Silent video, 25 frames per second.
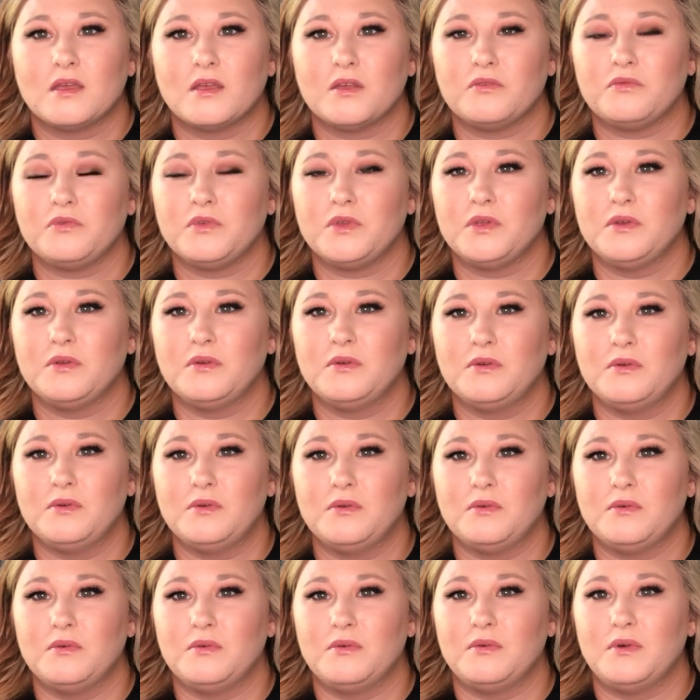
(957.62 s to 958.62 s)
if
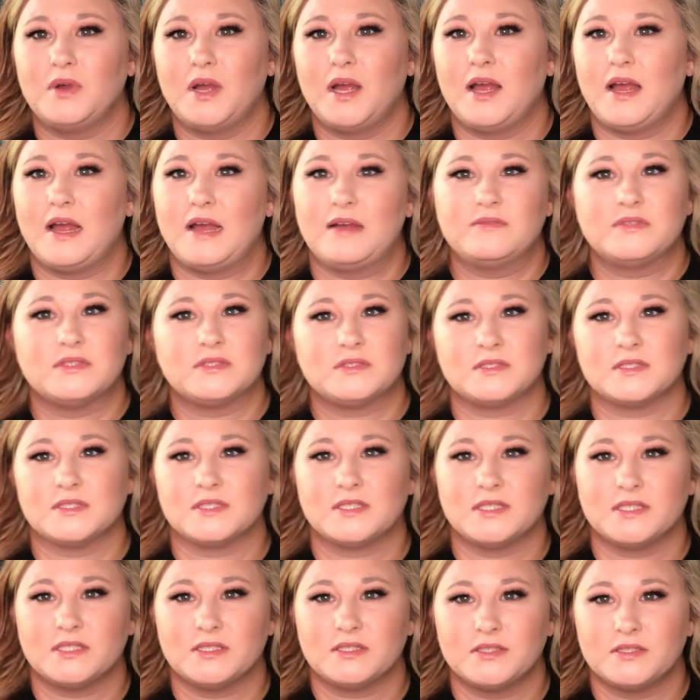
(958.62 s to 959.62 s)
you haven't
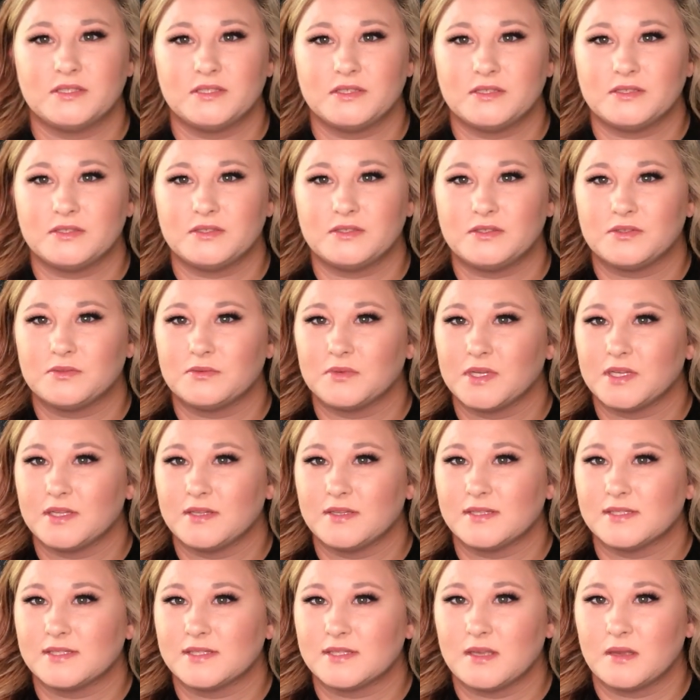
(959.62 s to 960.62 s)
looked into
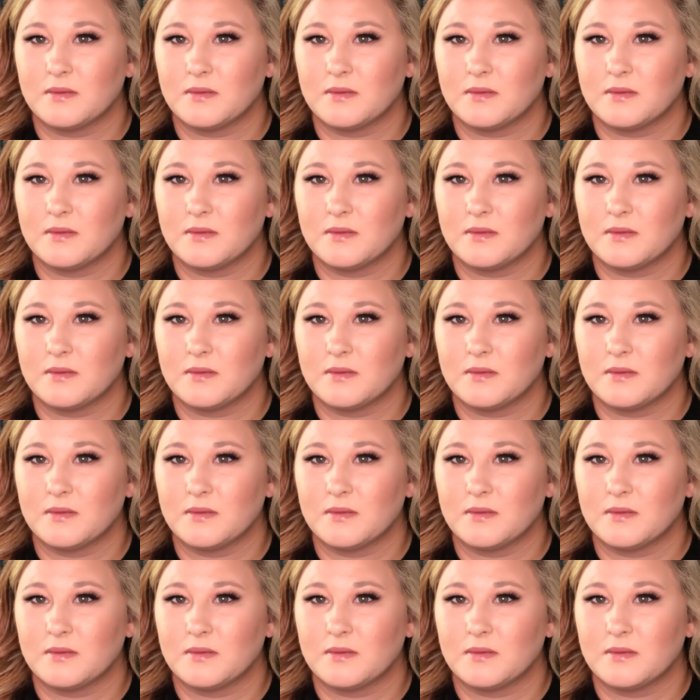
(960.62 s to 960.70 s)
joining this